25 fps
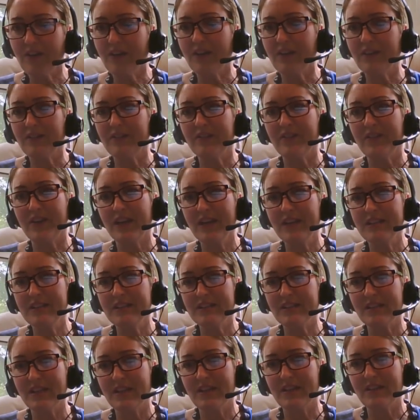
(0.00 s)
a
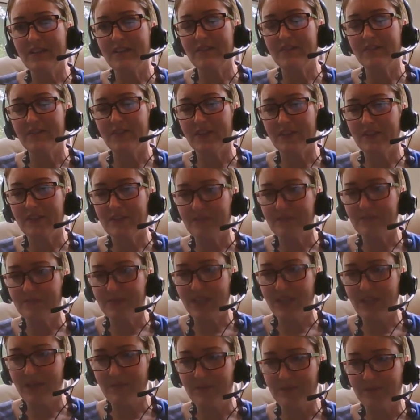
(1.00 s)
lot of
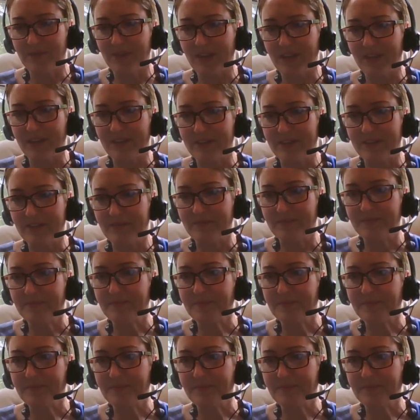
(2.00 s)
time on their hands.